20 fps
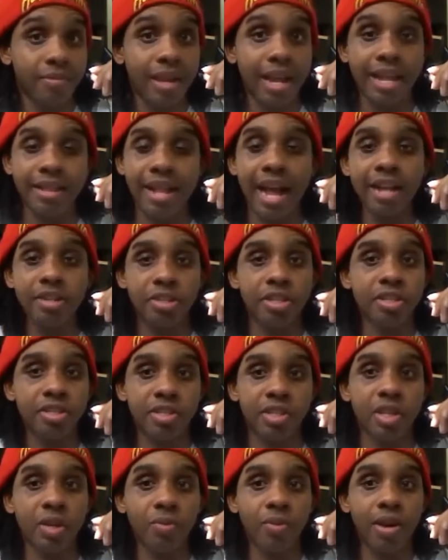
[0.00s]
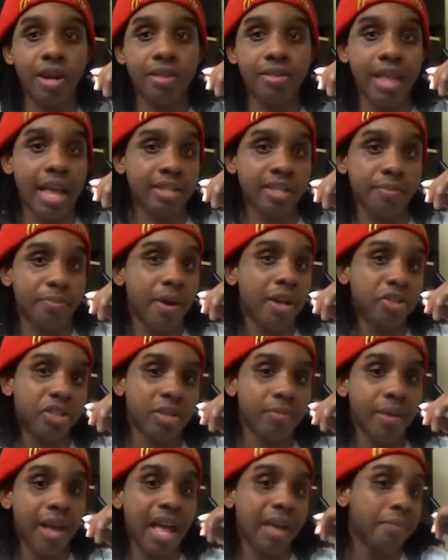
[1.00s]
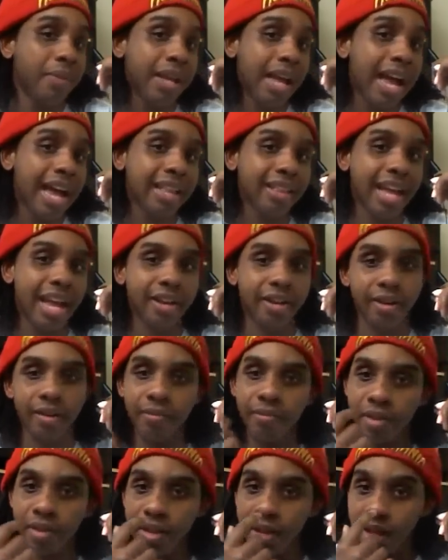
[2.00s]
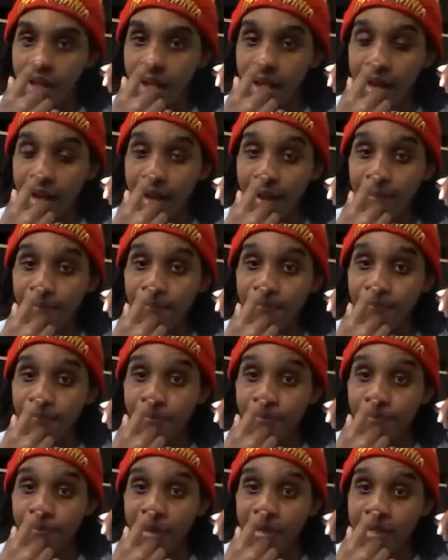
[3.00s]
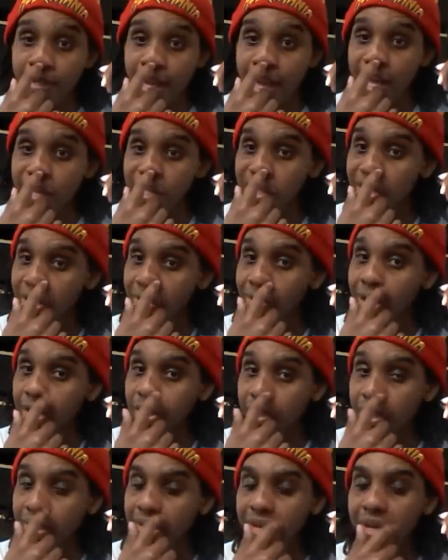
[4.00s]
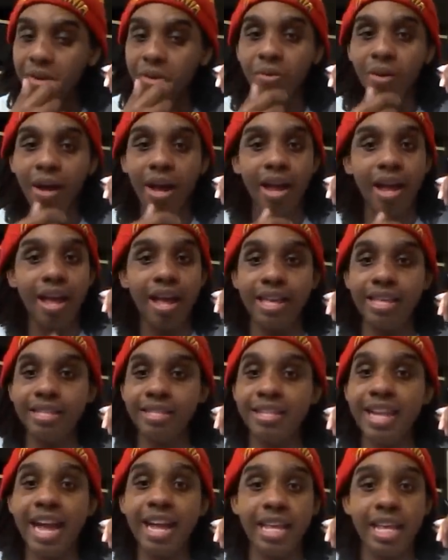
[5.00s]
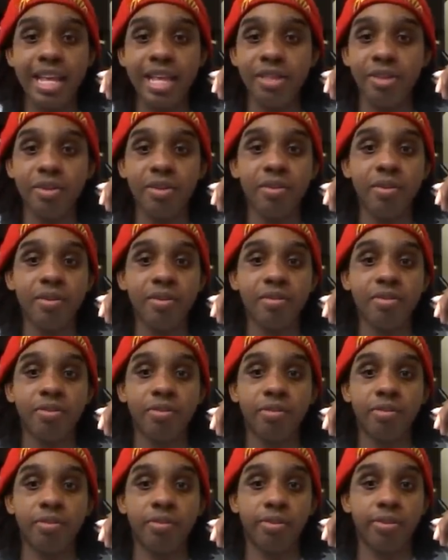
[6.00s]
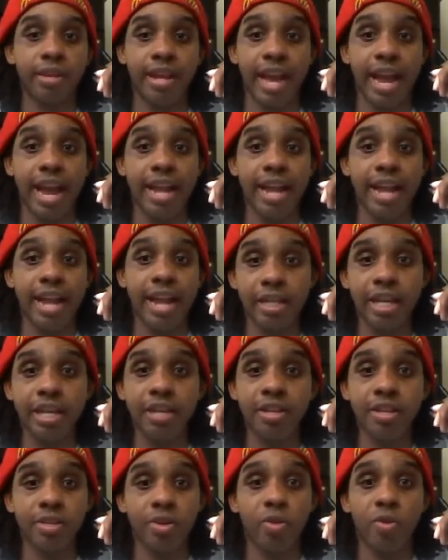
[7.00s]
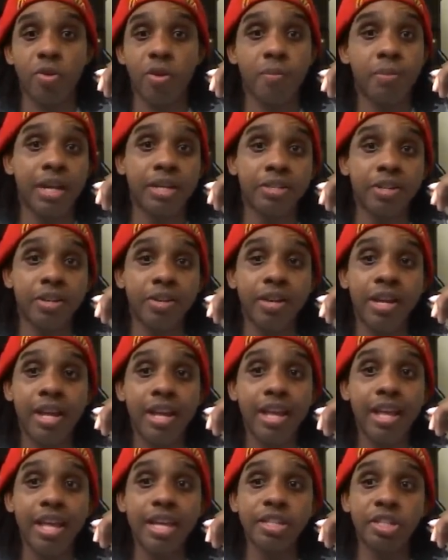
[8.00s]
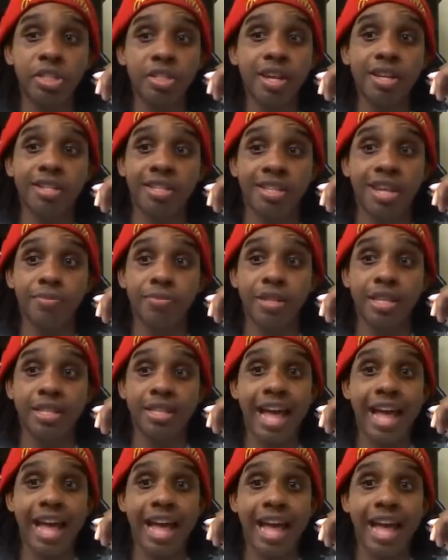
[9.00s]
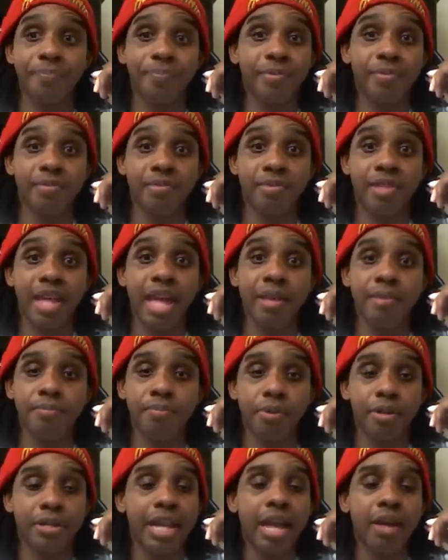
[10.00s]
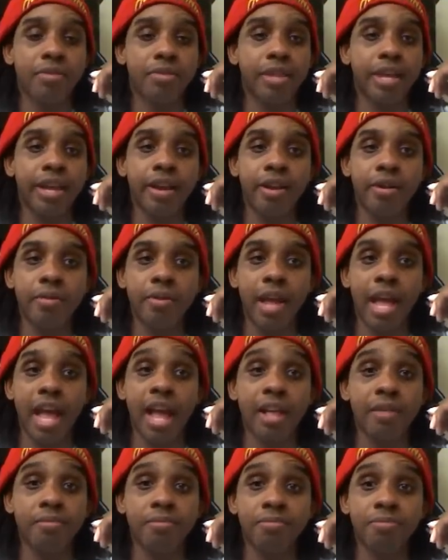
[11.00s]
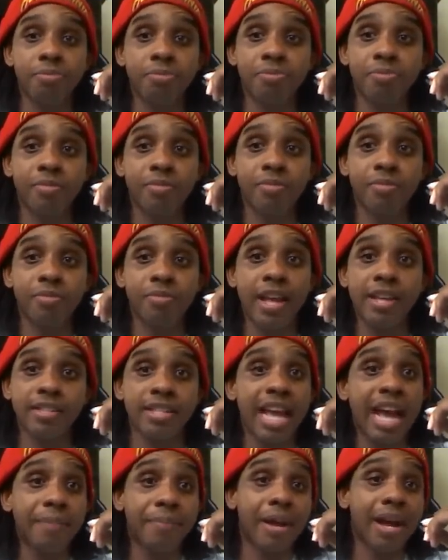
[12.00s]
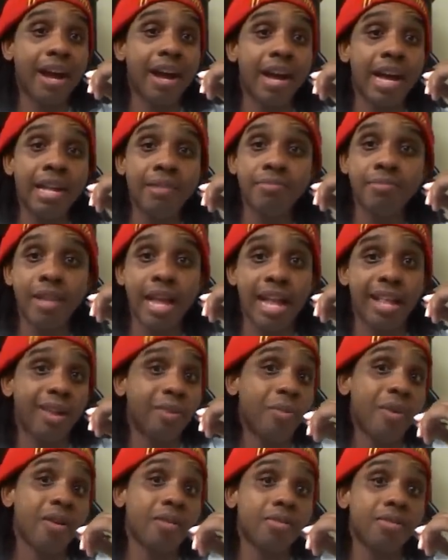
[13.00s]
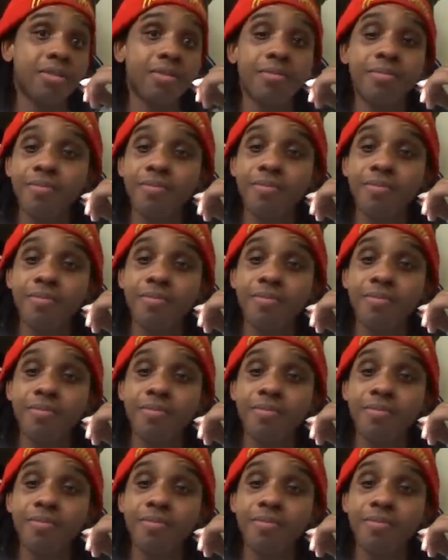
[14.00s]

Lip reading: And not just someone that's a punching bag. But I like her. But to answer your question, no, it's not either creative genius or a blunder. It's just something that they put out there and fans got behind, and it works.